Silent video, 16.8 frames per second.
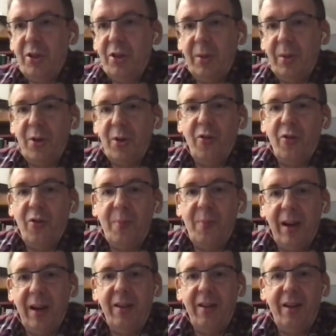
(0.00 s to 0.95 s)
tipped off by
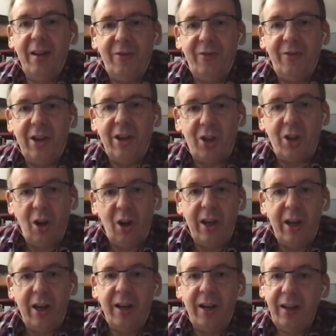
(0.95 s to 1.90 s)
a French
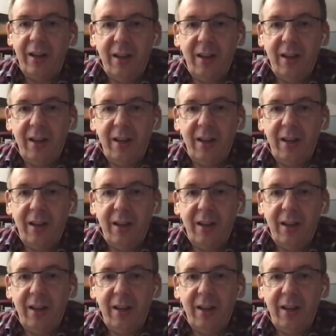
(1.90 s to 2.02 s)
colleague